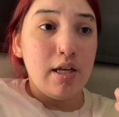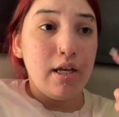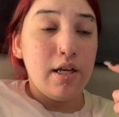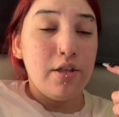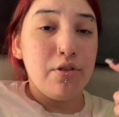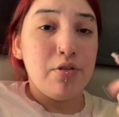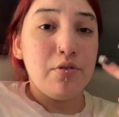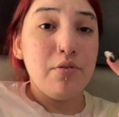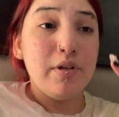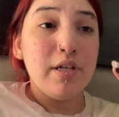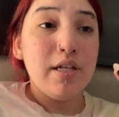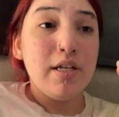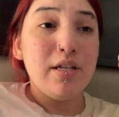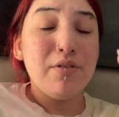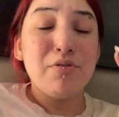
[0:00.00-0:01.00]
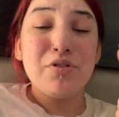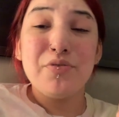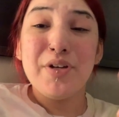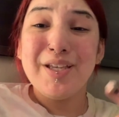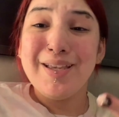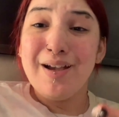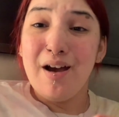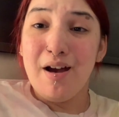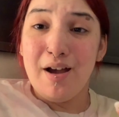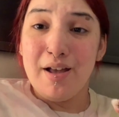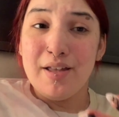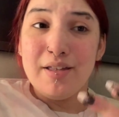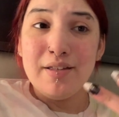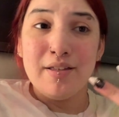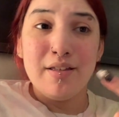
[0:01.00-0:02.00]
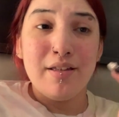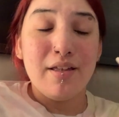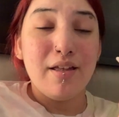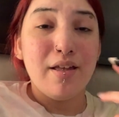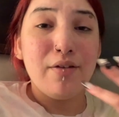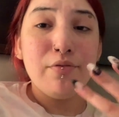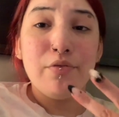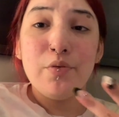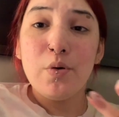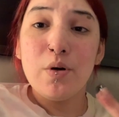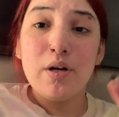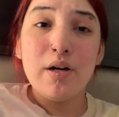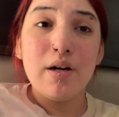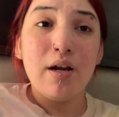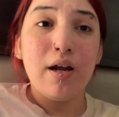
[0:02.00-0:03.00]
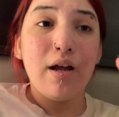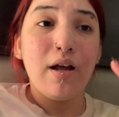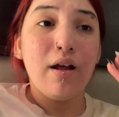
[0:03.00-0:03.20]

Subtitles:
And three, it was fucking hot. And four,